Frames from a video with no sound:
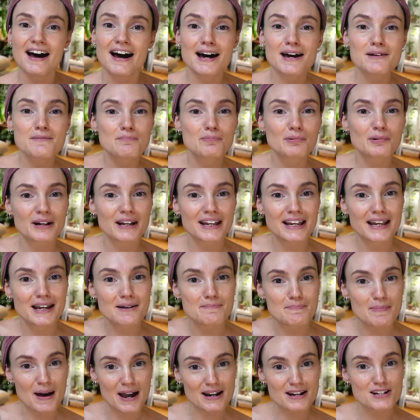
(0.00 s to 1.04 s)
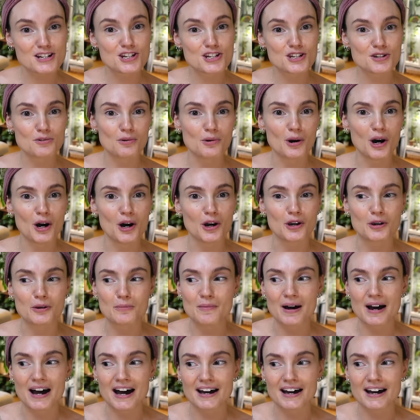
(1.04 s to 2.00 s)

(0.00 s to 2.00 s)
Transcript: and bringing it back to your home